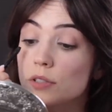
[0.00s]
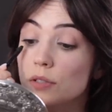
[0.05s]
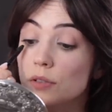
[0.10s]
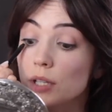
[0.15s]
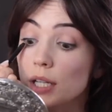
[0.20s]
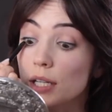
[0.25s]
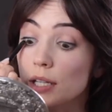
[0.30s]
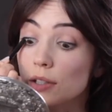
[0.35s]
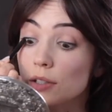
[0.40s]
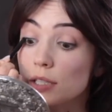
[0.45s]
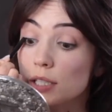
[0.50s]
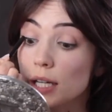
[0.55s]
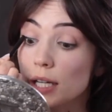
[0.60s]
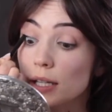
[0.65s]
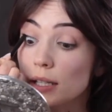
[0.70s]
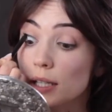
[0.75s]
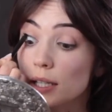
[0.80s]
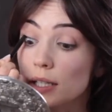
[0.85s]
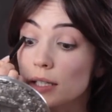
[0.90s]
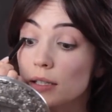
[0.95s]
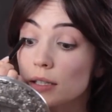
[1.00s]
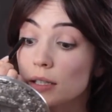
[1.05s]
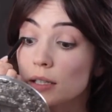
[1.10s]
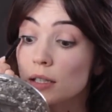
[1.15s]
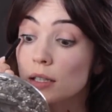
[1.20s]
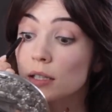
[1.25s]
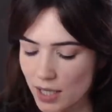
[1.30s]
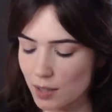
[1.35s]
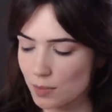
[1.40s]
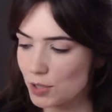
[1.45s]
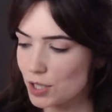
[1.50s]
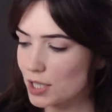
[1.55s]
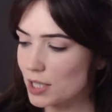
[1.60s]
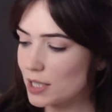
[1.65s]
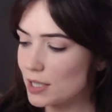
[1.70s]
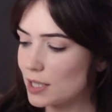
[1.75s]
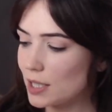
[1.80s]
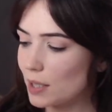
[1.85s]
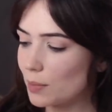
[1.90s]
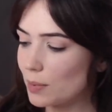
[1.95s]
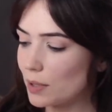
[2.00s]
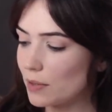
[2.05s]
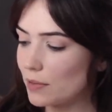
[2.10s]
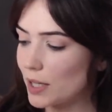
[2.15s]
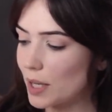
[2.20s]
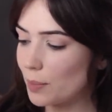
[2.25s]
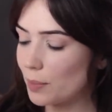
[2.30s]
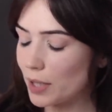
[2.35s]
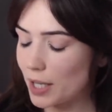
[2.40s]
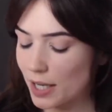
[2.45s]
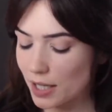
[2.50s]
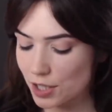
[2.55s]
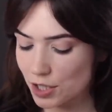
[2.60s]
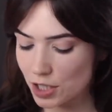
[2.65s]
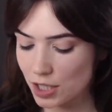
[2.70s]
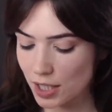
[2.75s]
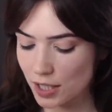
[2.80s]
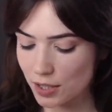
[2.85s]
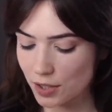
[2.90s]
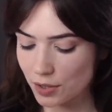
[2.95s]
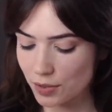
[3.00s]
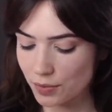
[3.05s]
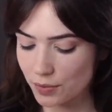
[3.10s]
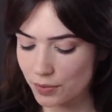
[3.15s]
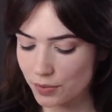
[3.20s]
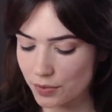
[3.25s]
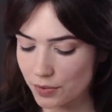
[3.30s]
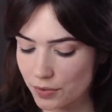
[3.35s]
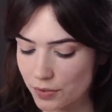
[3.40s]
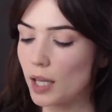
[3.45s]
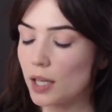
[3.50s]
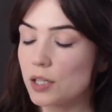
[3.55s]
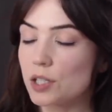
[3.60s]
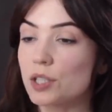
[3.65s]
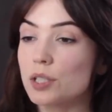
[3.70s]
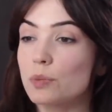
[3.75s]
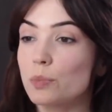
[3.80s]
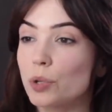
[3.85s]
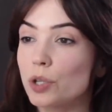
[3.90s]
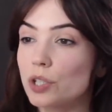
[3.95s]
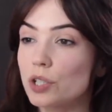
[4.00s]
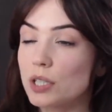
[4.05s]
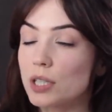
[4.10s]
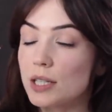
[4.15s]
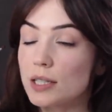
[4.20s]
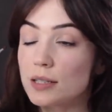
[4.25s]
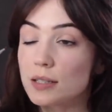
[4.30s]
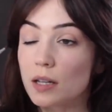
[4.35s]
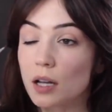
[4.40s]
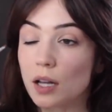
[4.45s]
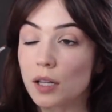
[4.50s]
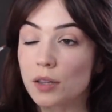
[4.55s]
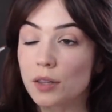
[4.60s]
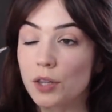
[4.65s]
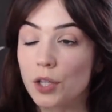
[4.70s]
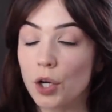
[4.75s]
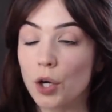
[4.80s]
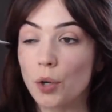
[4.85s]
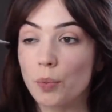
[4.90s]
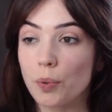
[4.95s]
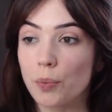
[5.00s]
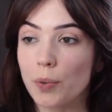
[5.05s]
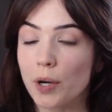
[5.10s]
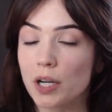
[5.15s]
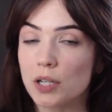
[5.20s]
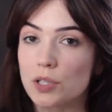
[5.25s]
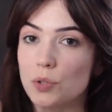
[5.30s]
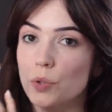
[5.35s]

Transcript: so like your tight line. And I'm just going to take a bit of that black shadow and smudge this on the upper part.